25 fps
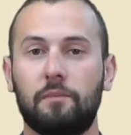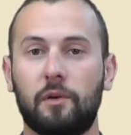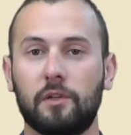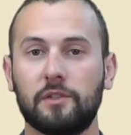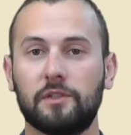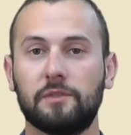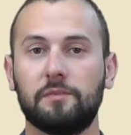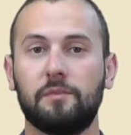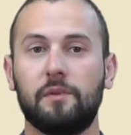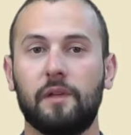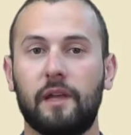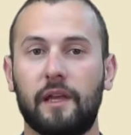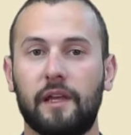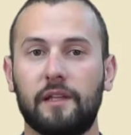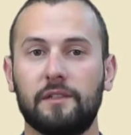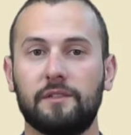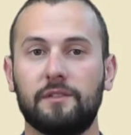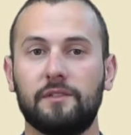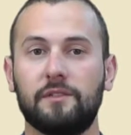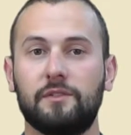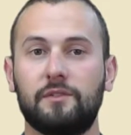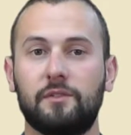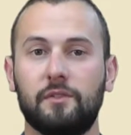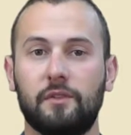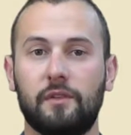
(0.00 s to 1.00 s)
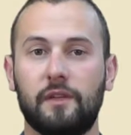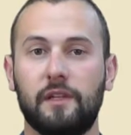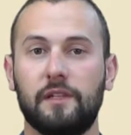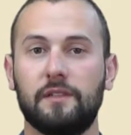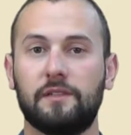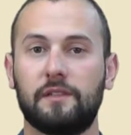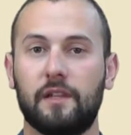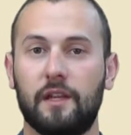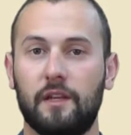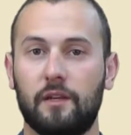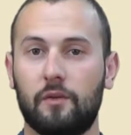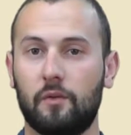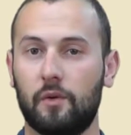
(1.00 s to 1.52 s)
at possible answers to these
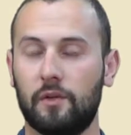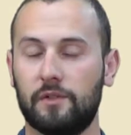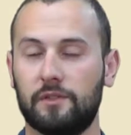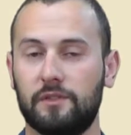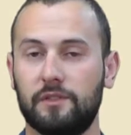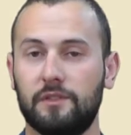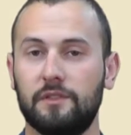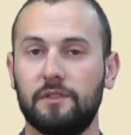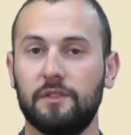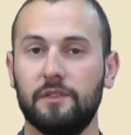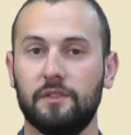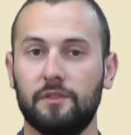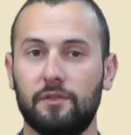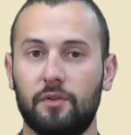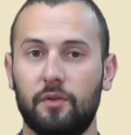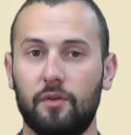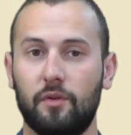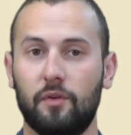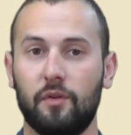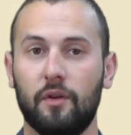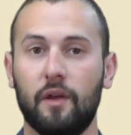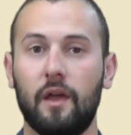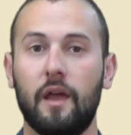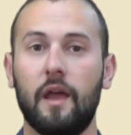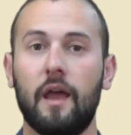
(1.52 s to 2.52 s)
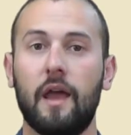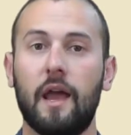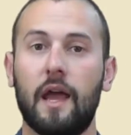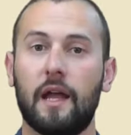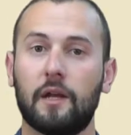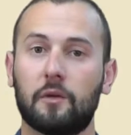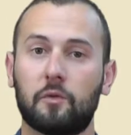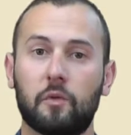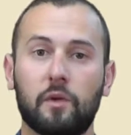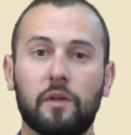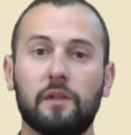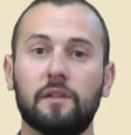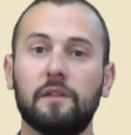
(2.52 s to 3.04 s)
key questions in turn
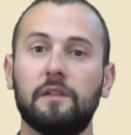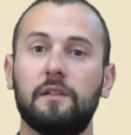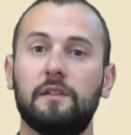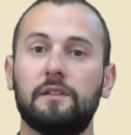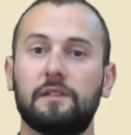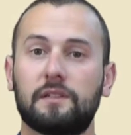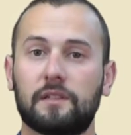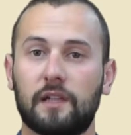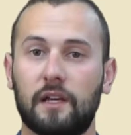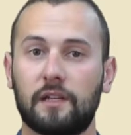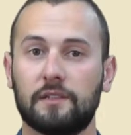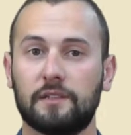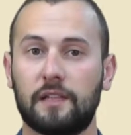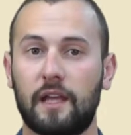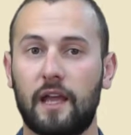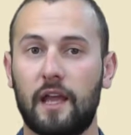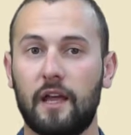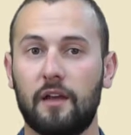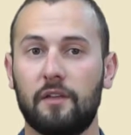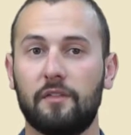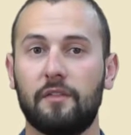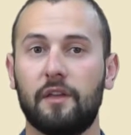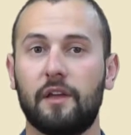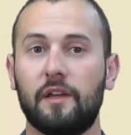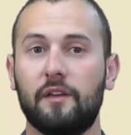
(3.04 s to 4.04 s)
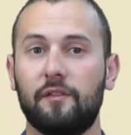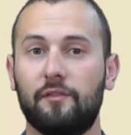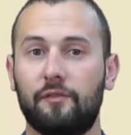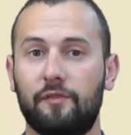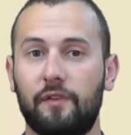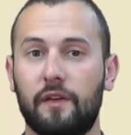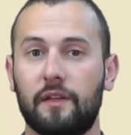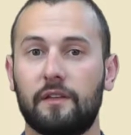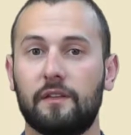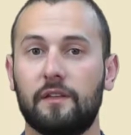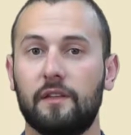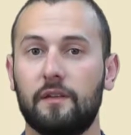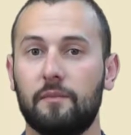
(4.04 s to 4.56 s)
and quickly discuss how they
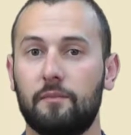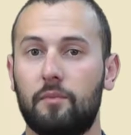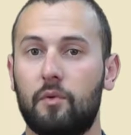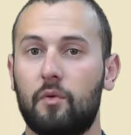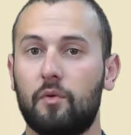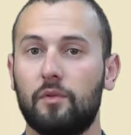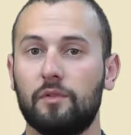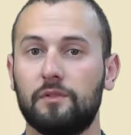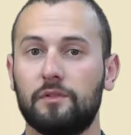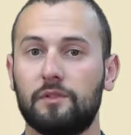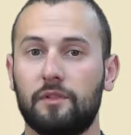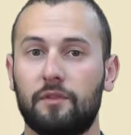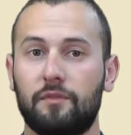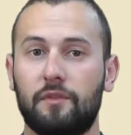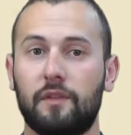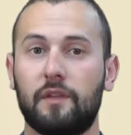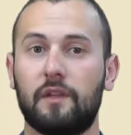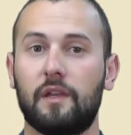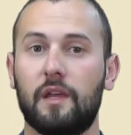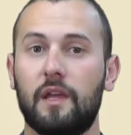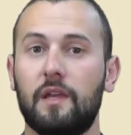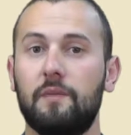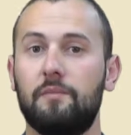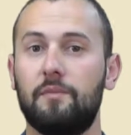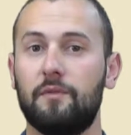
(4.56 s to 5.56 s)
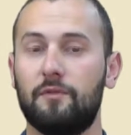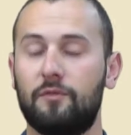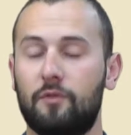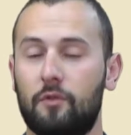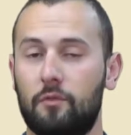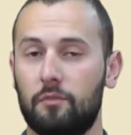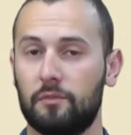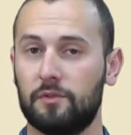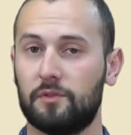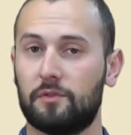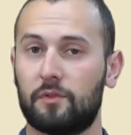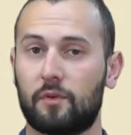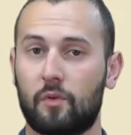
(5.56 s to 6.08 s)
affect the importance of the key
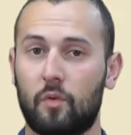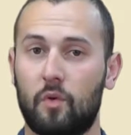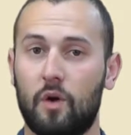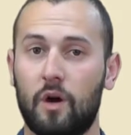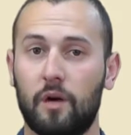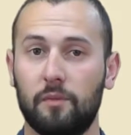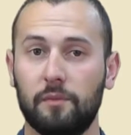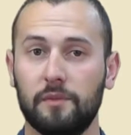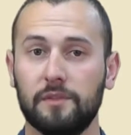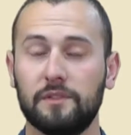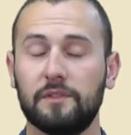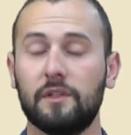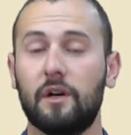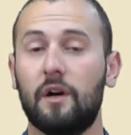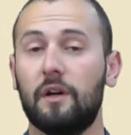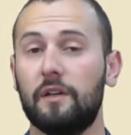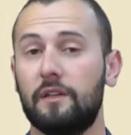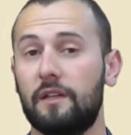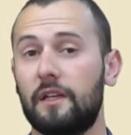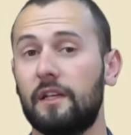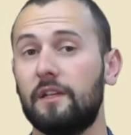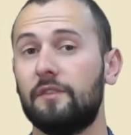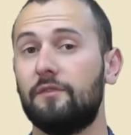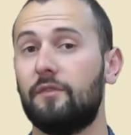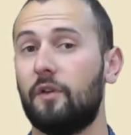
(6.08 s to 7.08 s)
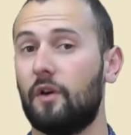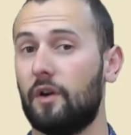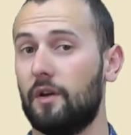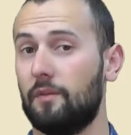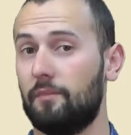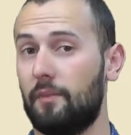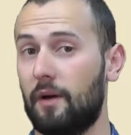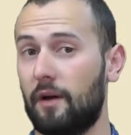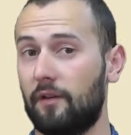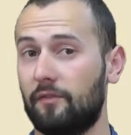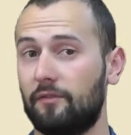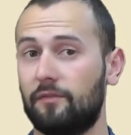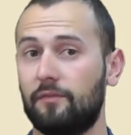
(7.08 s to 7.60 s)
performance requirements identified
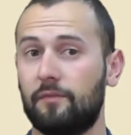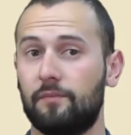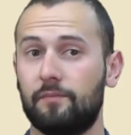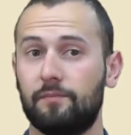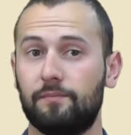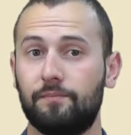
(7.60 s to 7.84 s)
above.